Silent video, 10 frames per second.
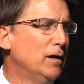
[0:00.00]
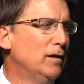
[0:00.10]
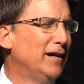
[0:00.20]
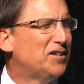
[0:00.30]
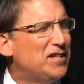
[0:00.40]

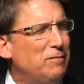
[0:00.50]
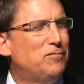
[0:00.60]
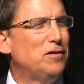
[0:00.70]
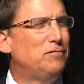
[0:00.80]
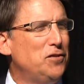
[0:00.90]
except
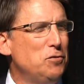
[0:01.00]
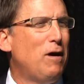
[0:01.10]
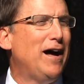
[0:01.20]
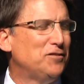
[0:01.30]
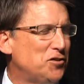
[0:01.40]
for a few
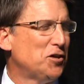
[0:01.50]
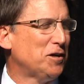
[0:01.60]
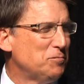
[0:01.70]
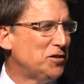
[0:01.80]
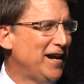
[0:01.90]
odd
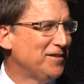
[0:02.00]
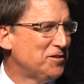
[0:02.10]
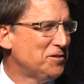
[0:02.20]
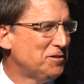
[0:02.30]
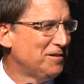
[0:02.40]

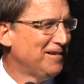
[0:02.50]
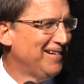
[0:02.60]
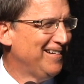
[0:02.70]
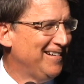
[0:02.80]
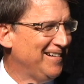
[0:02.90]
circumstances.
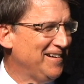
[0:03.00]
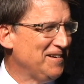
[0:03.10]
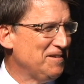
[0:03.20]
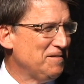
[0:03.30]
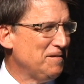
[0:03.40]

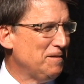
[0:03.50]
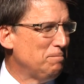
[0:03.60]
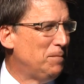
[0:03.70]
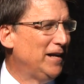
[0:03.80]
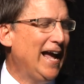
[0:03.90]

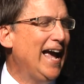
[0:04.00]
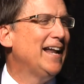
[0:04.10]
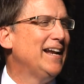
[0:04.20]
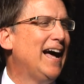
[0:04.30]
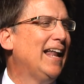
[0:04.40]
But Ann
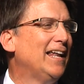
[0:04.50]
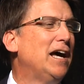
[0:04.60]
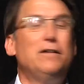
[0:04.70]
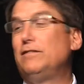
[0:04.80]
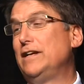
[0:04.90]
and I
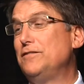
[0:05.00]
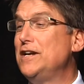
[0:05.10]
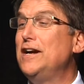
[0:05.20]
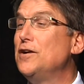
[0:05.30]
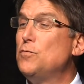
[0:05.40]
love living
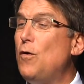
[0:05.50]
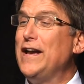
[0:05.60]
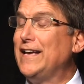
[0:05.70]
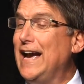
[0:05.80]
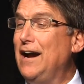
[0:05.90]
here in
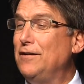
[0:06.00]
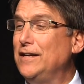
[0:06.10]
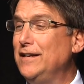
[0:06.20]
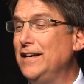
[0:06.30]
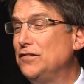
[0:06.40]
Wake
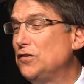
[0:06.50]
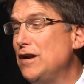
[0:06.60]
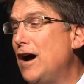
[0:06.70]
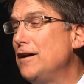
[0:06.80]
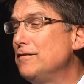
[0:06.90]
County. It's an
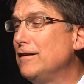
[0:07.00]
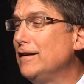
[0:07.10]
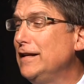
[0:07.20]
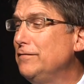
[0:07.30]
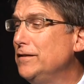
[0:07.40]
honor to
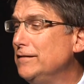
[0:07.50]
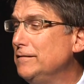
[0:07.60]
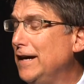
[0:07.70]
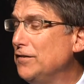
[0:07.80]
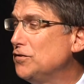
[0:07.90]
live in,
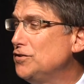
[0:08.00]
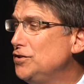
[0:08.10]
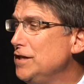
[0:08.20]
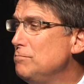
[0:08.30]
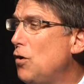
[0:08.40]
as
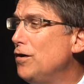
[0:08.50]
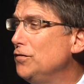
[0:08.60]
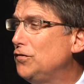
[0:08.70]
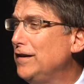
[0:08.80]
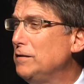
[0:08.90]
Jim Martin
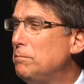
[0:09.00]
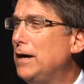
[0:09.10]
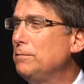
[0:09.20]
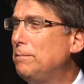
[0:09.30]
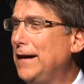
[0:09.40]
said, the
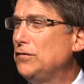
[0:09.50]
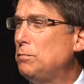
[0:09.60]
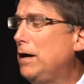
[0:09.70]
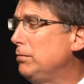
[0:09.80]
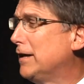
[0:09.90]
best
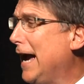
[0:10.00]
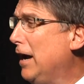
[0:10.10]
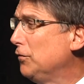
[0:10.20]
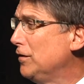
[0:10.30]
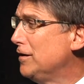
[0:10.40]
public
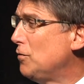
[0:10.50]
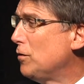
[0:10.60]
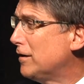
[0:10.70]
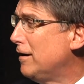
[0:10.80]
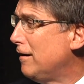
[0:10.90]
housing in
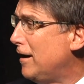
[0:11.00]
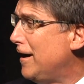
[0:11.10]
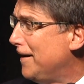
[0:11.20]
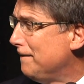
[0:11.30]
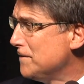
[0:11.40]
North Carolina.